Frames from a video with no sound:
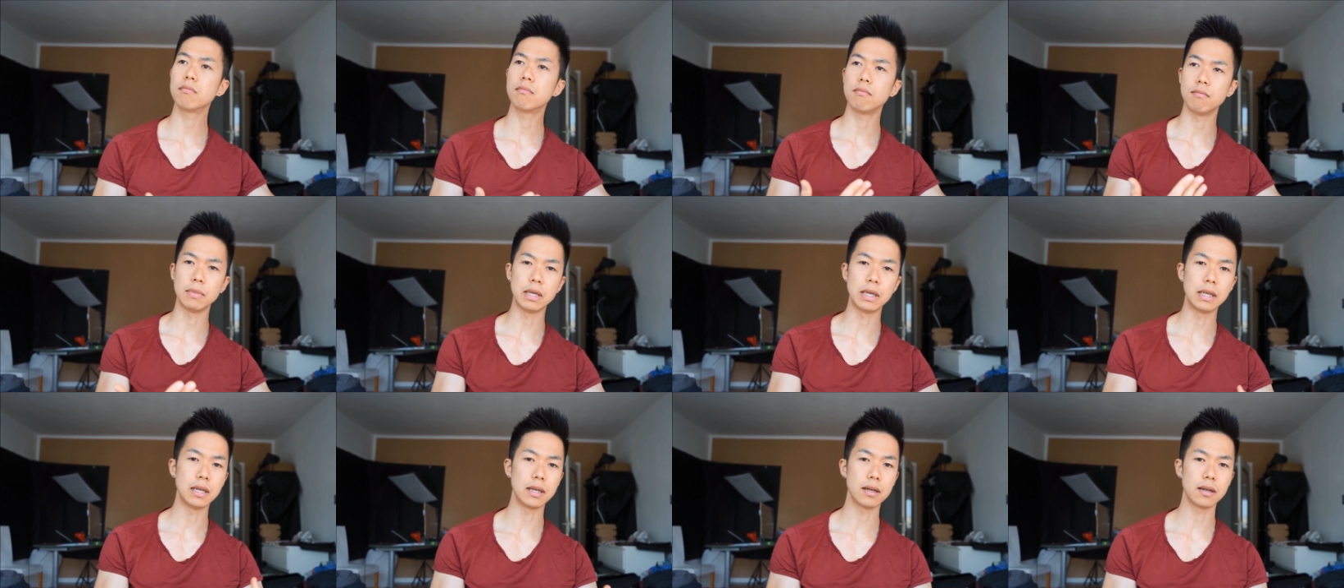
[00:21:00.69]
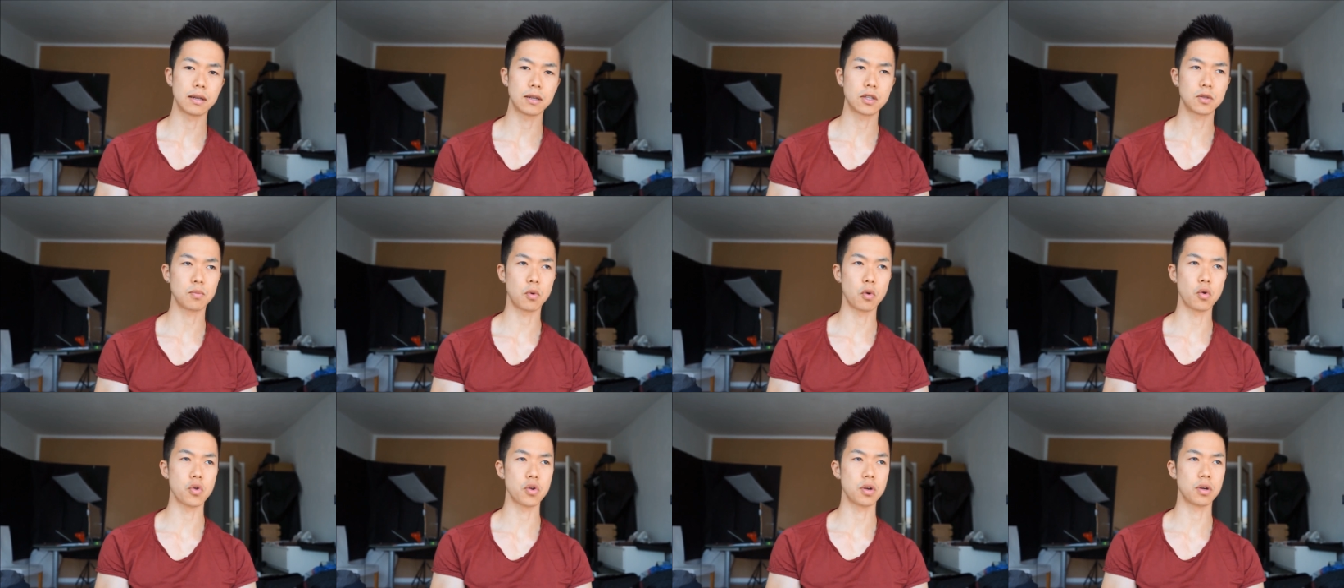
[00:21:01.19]
media
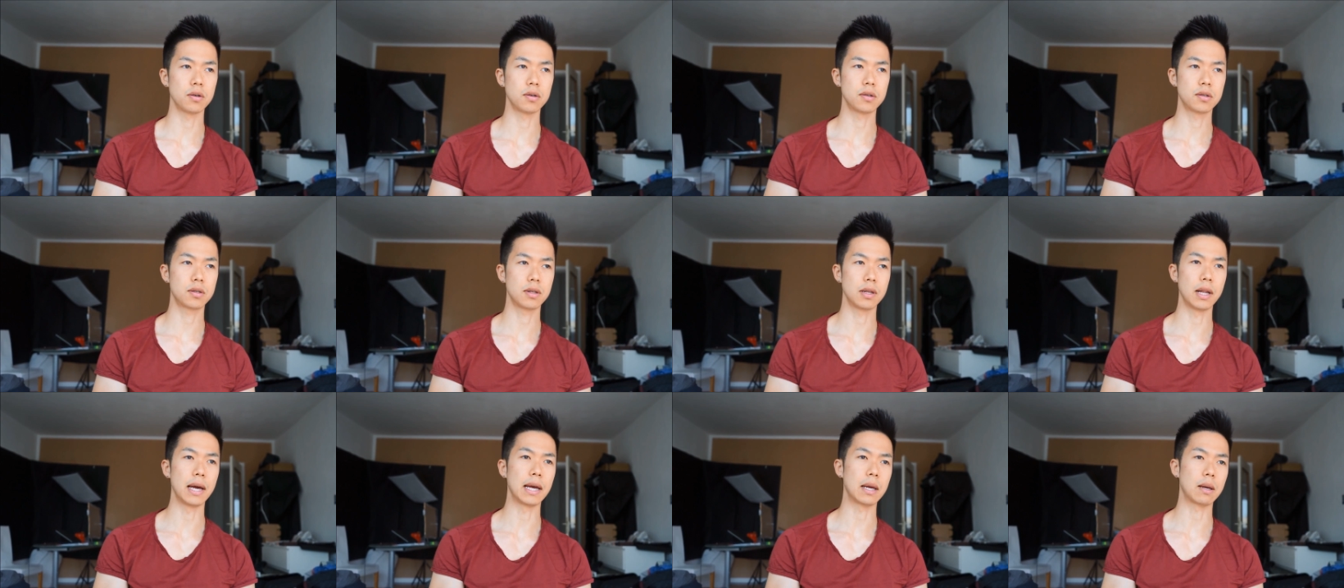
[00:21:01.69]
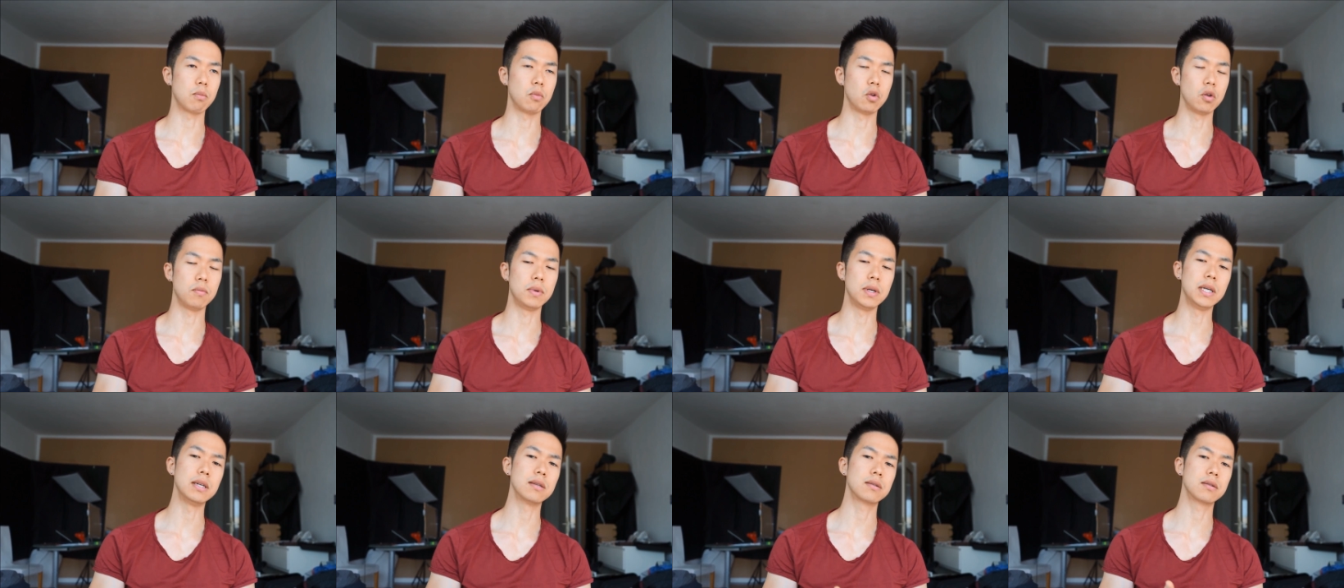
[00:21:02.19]
exposures like
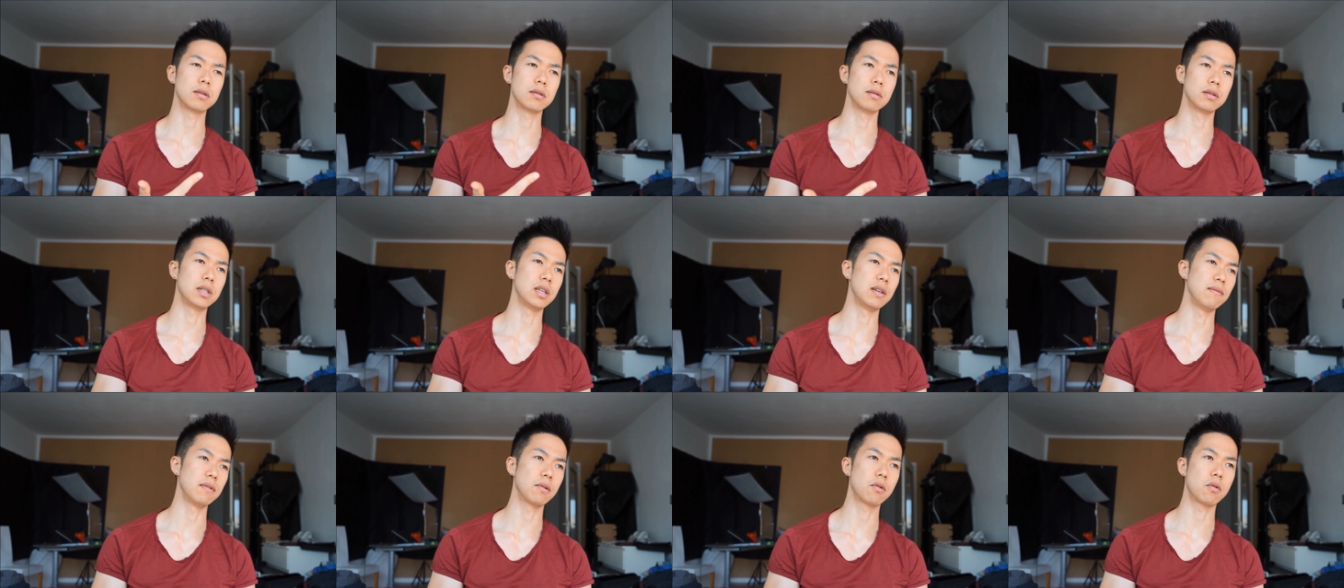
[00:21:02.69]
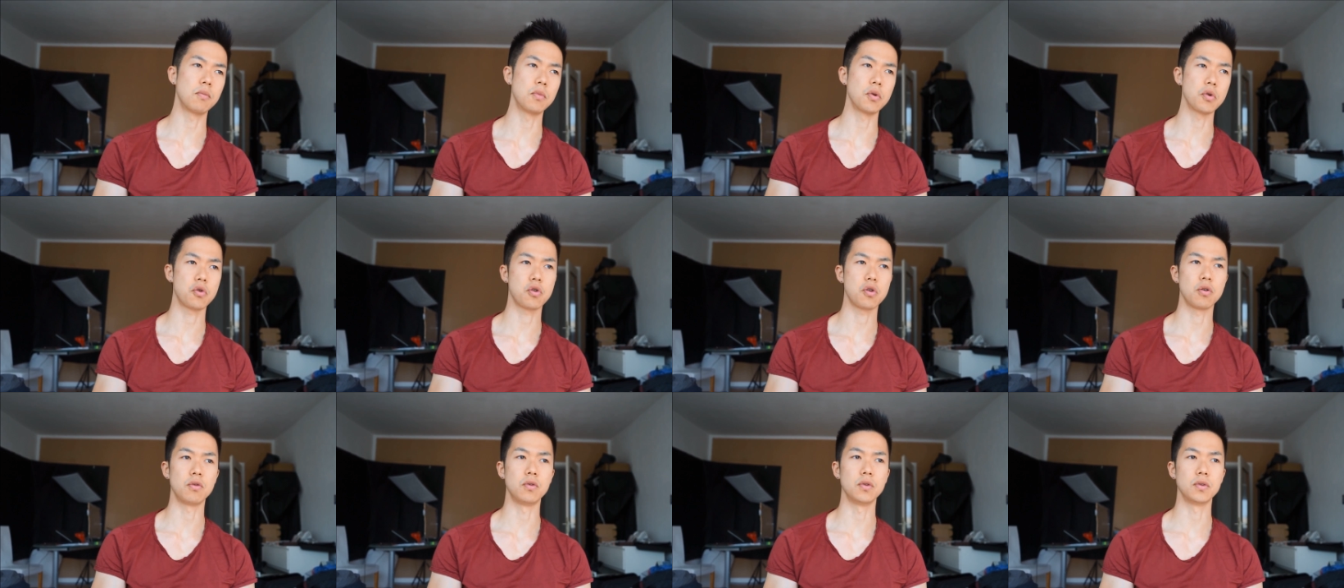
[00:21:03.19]
movies and TV
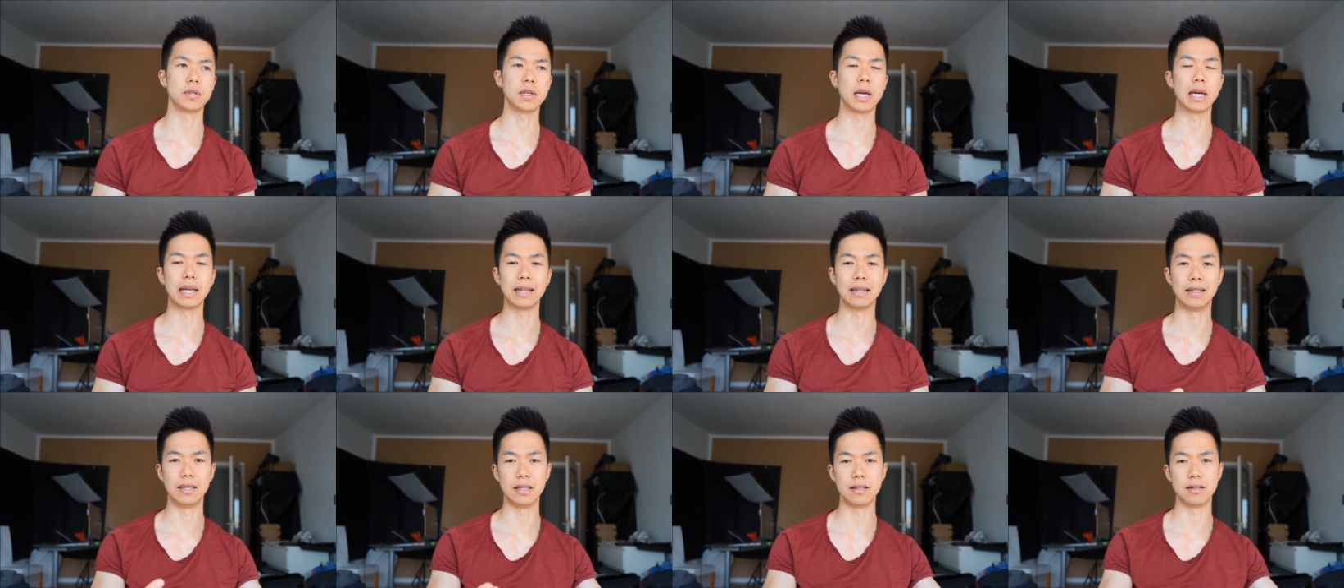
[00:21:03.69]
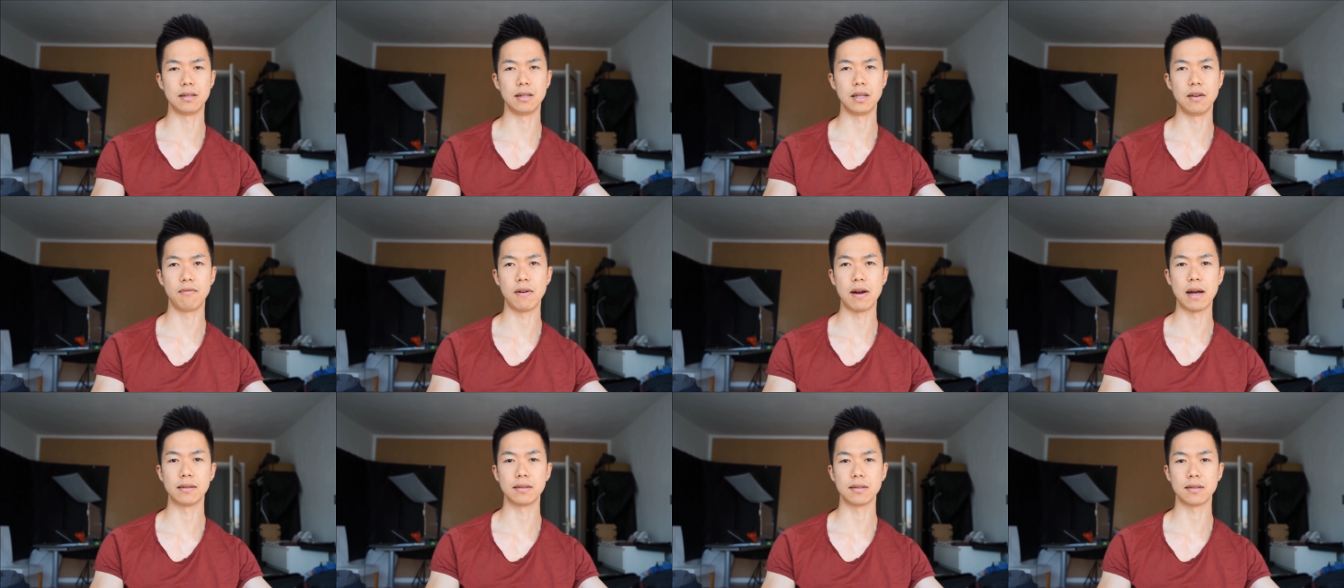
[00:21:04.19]
commercials, like Disney
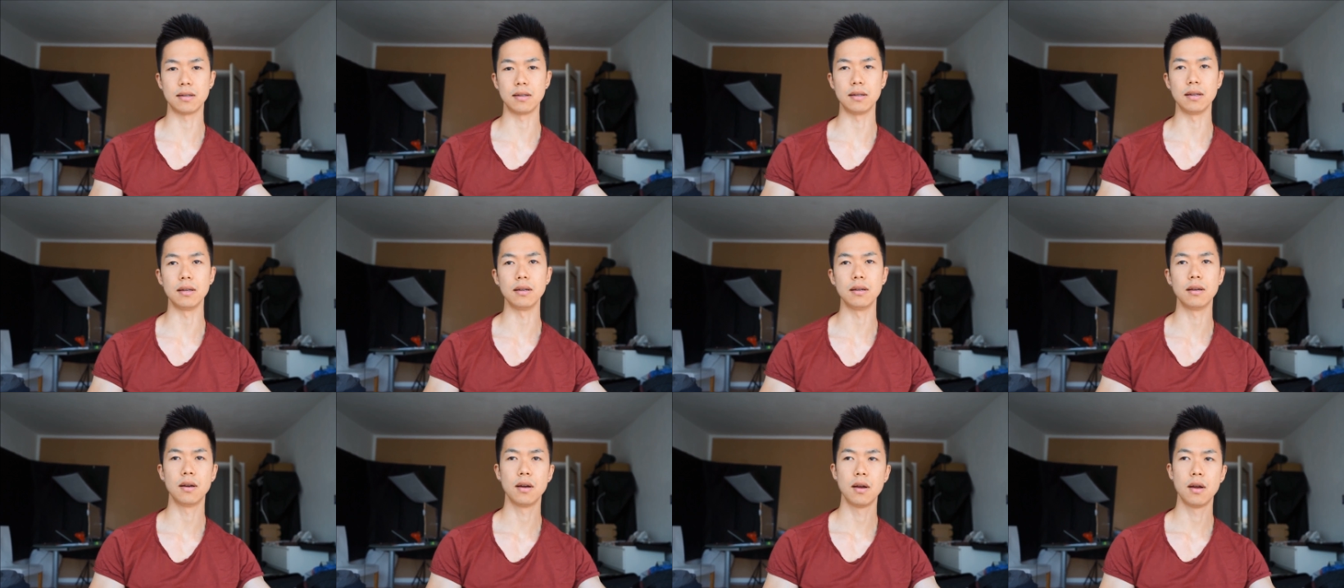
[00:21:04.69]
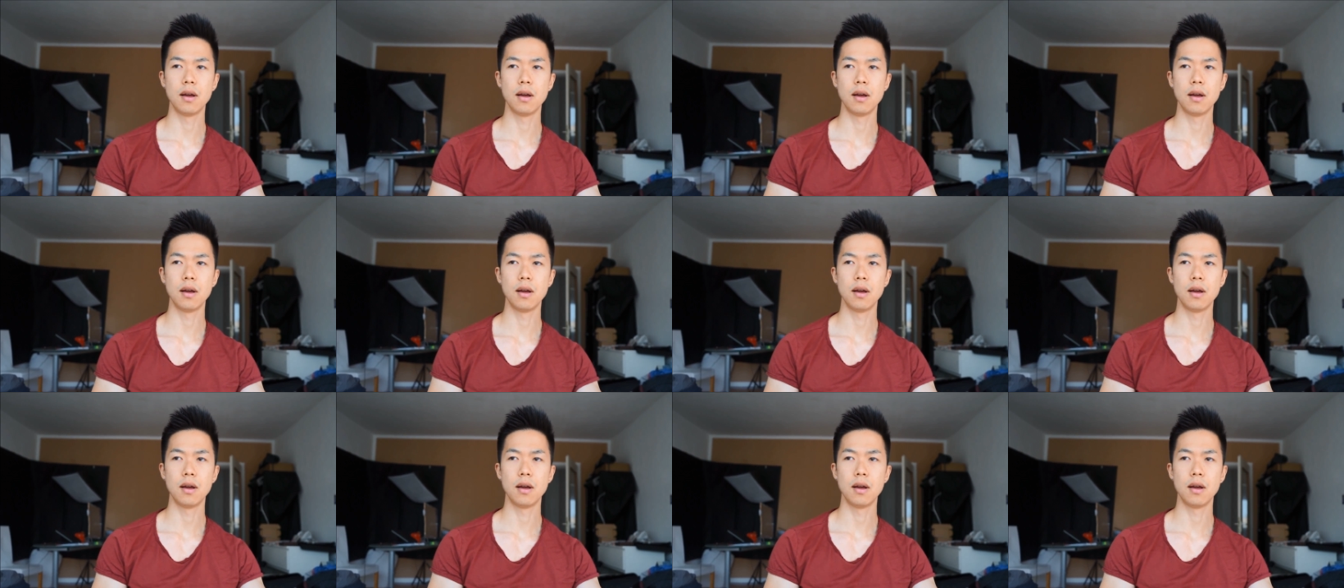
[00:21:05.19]
fantasy,